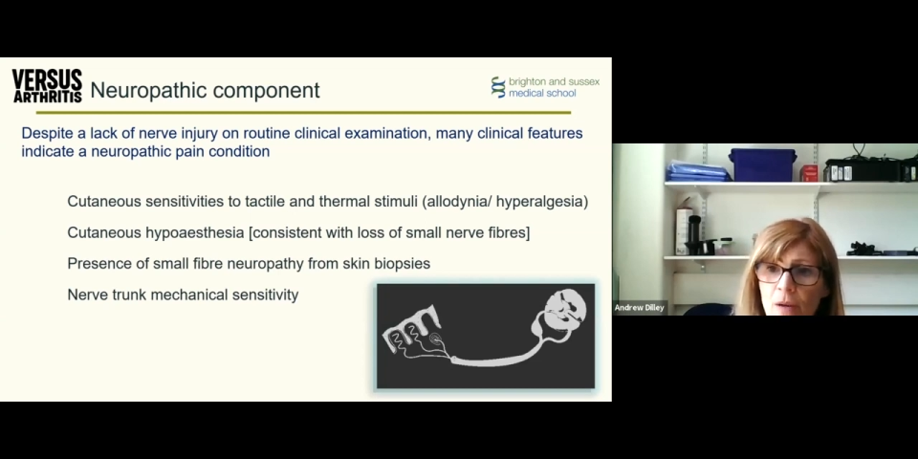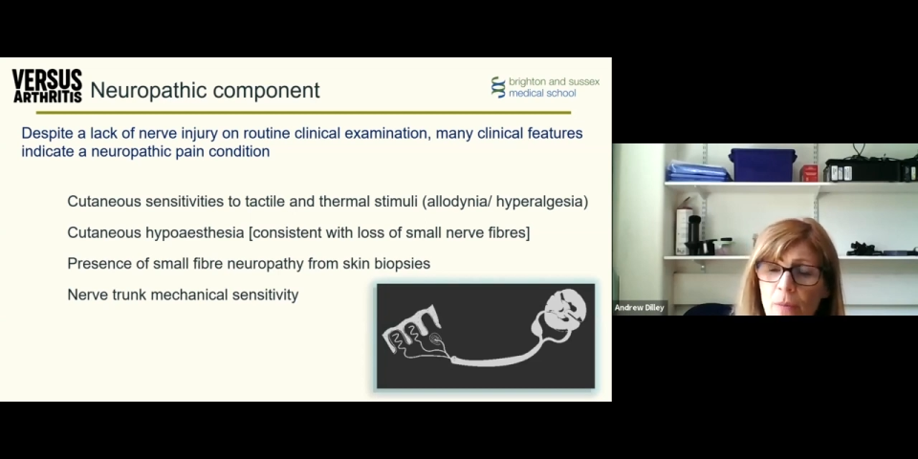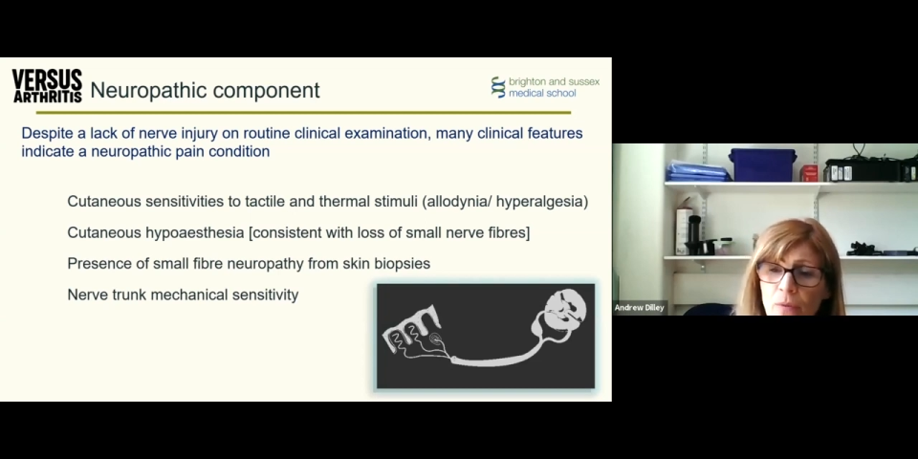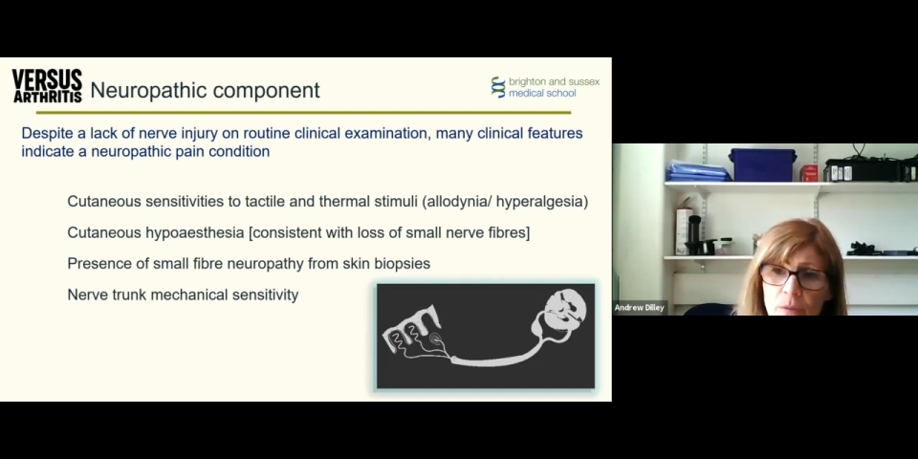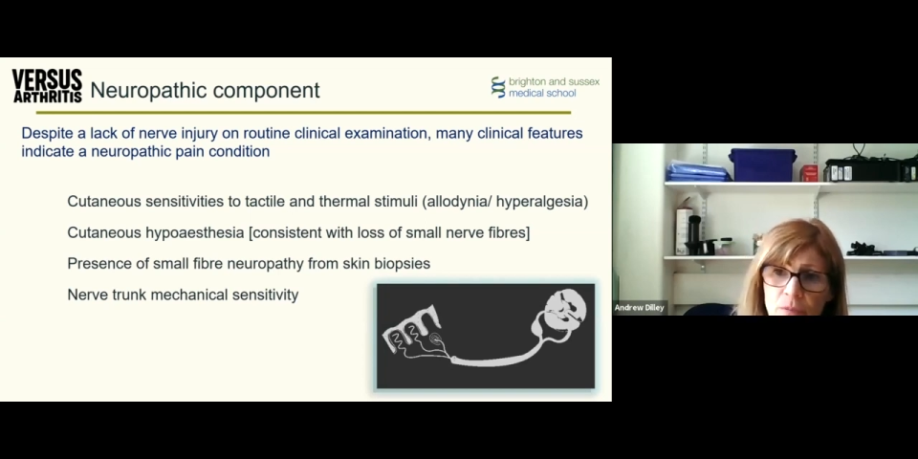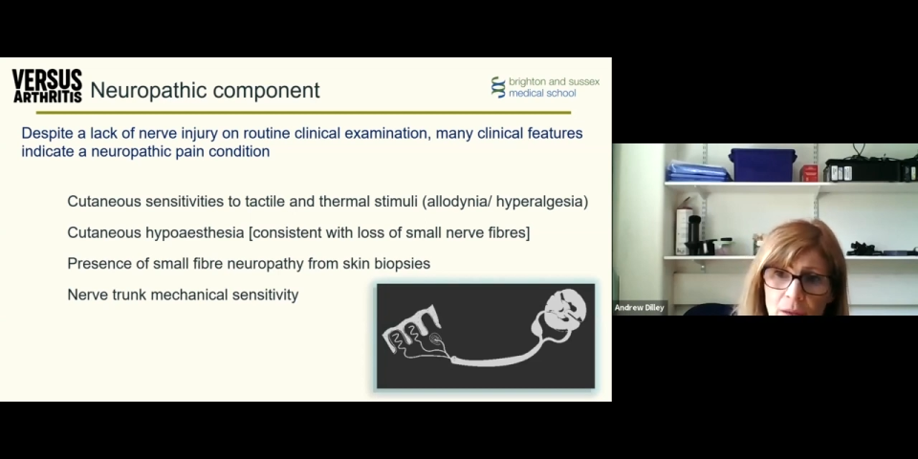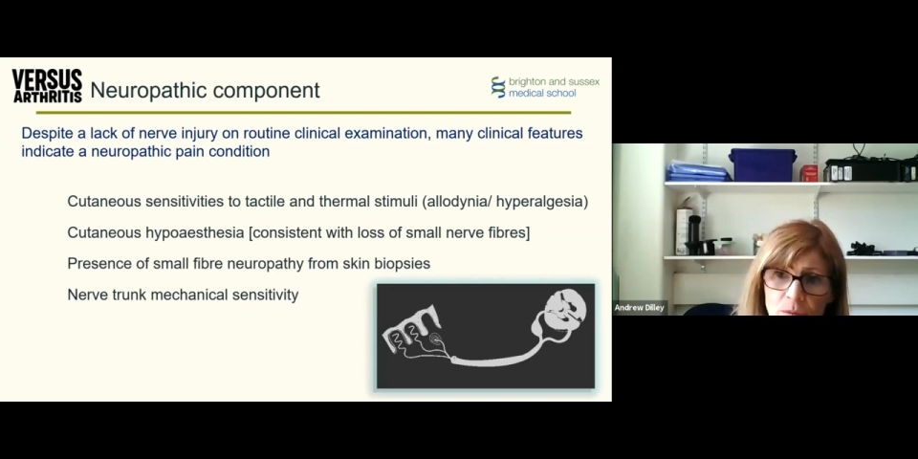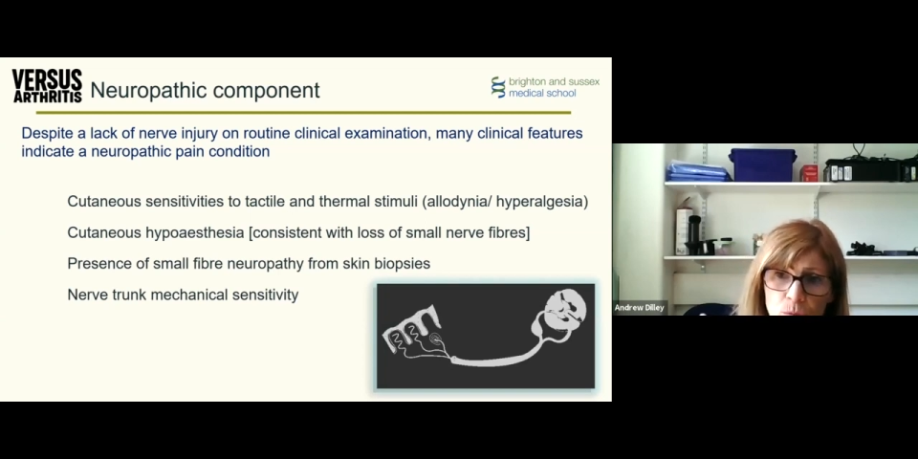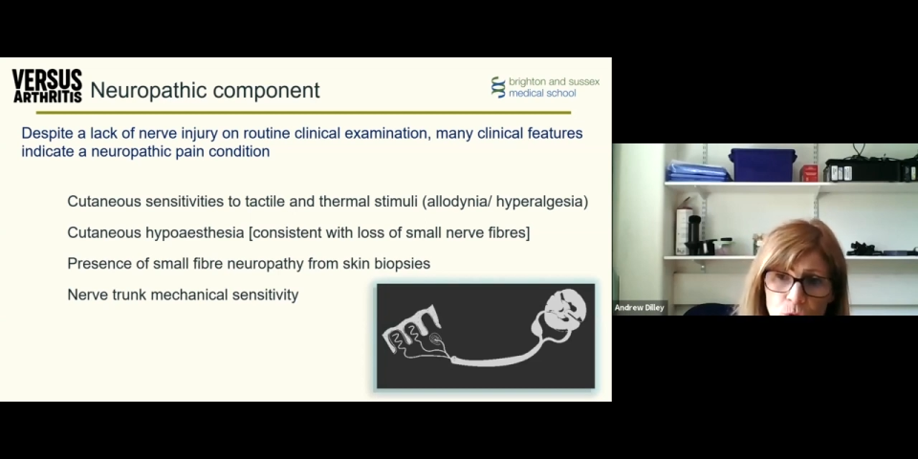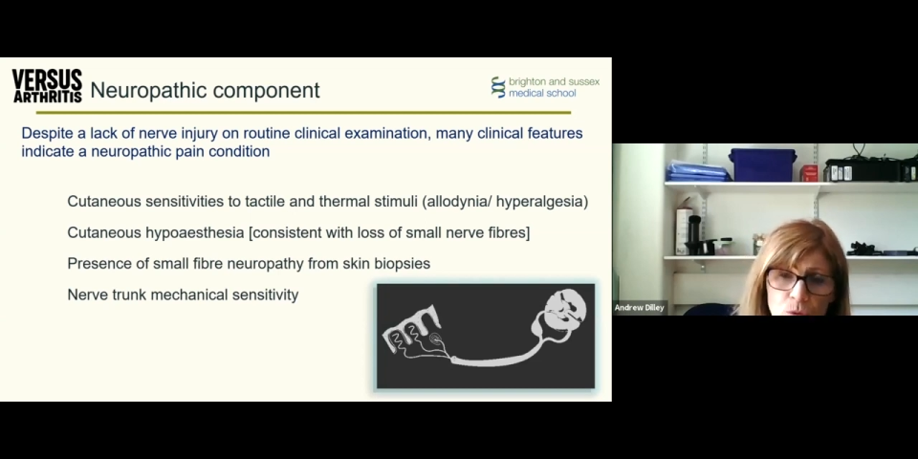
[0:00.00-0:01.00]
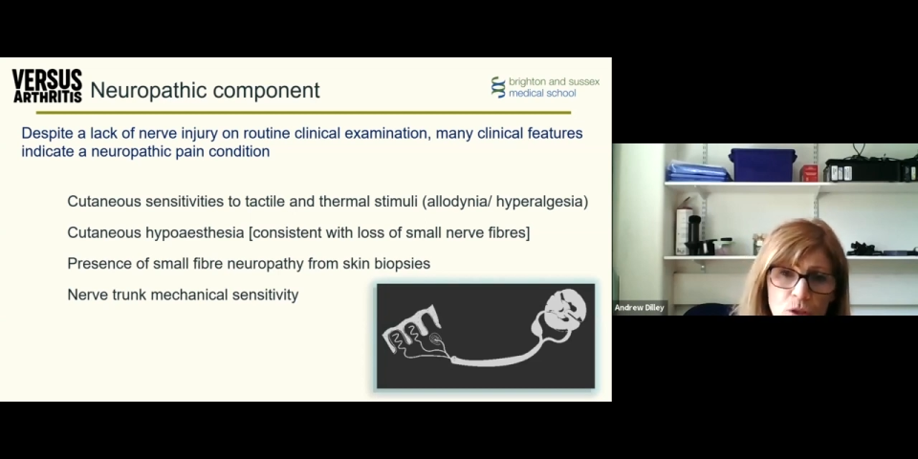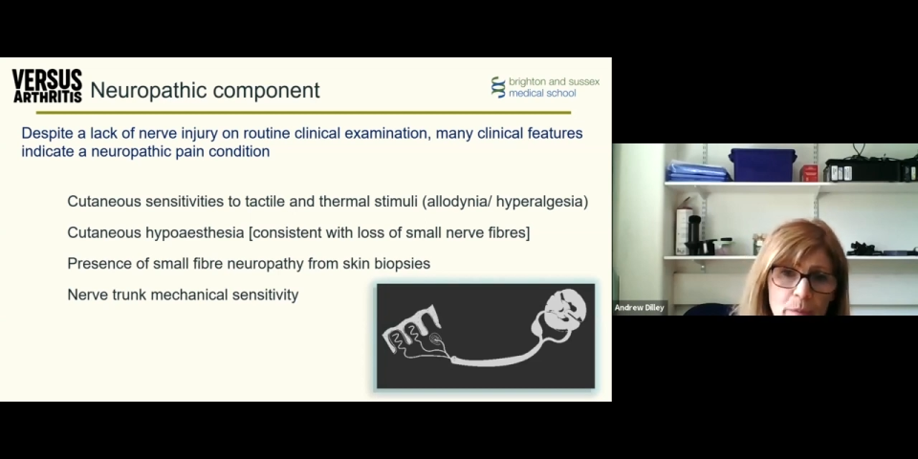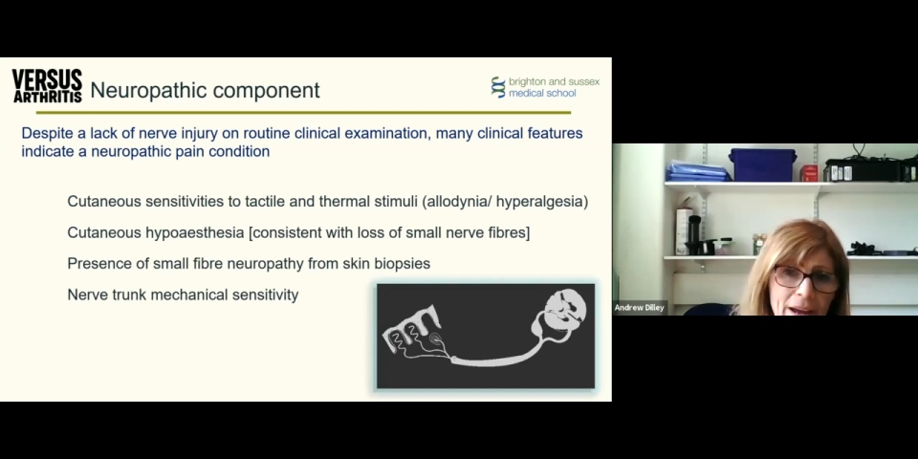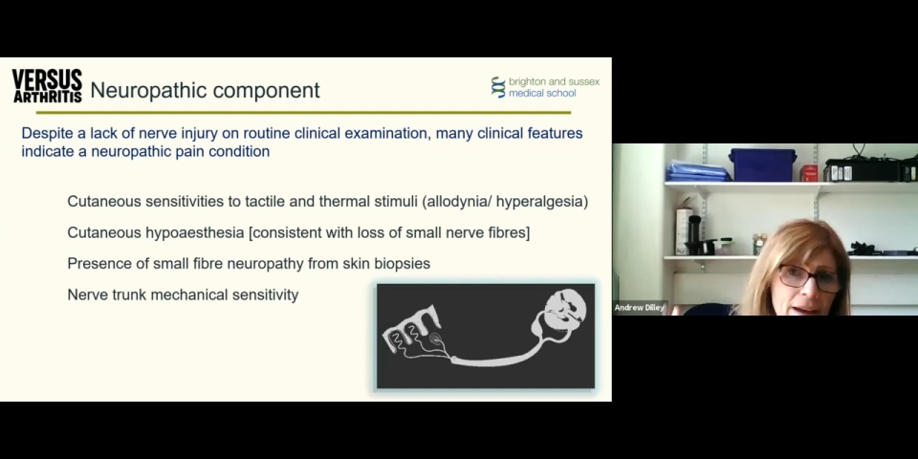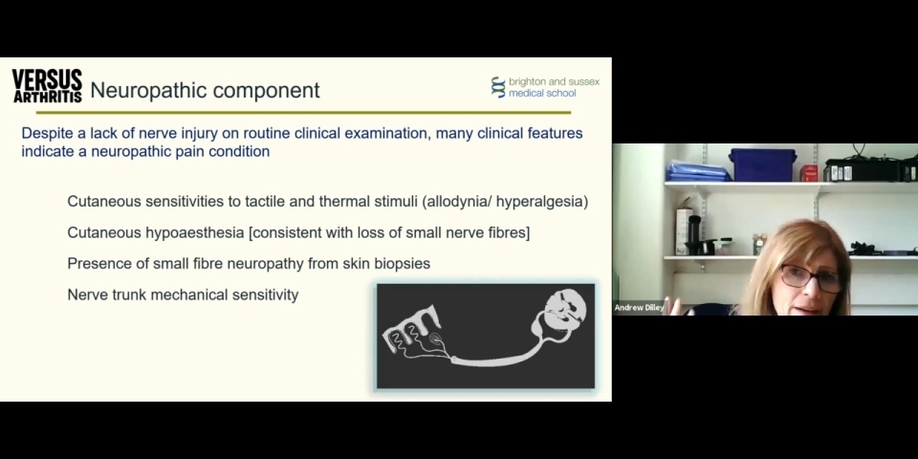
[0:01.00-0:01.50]
People sometimes will talk
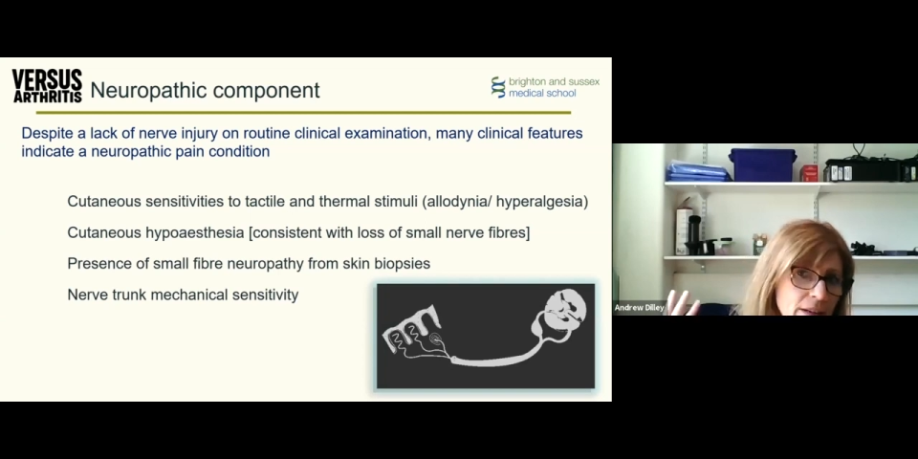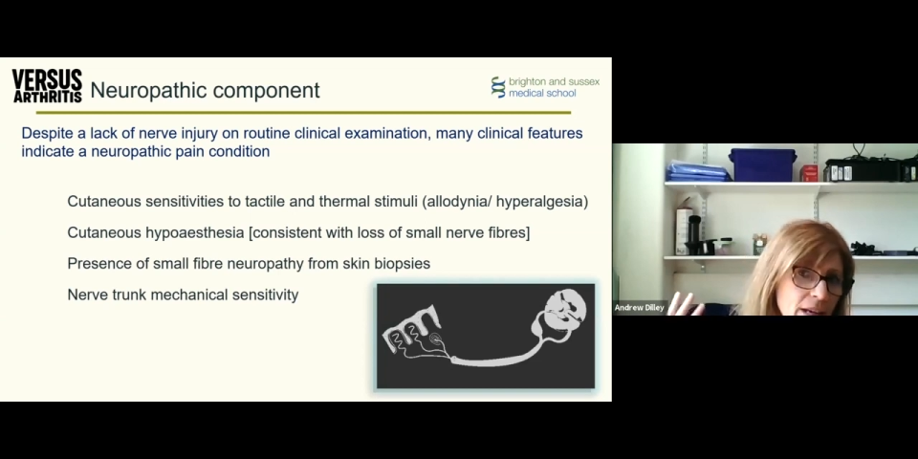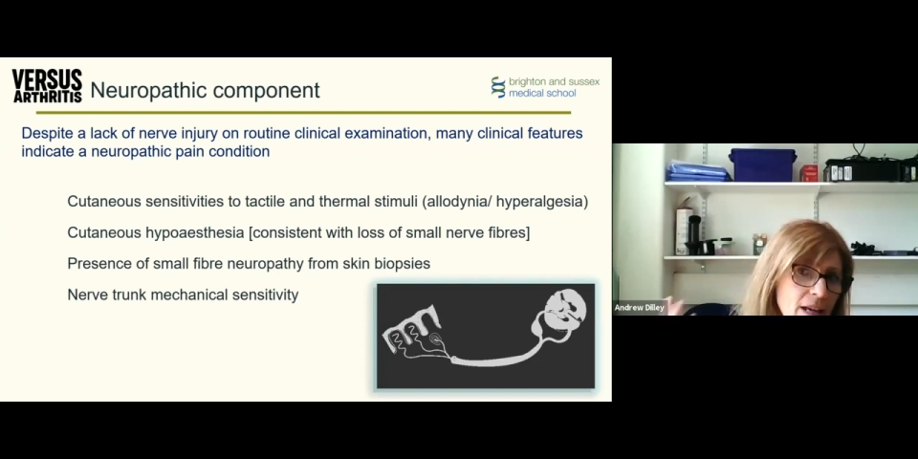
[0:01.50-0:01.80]
about